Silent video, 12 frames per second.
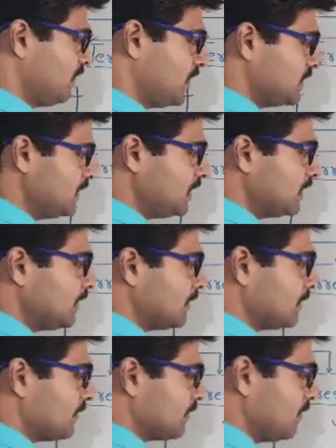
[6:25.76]
Further,
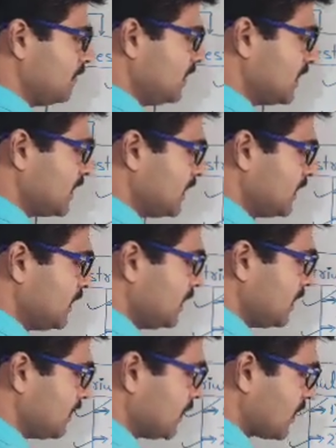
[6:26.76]
we can
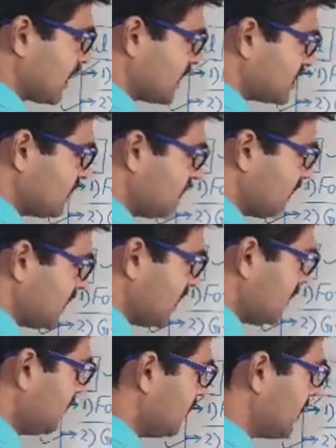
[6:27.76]

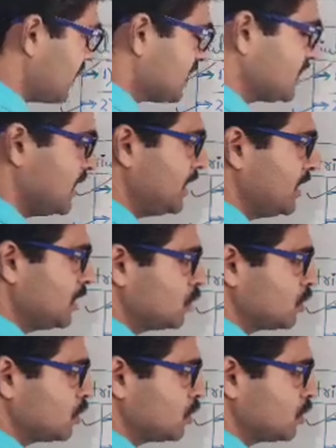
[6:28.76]
classify grassland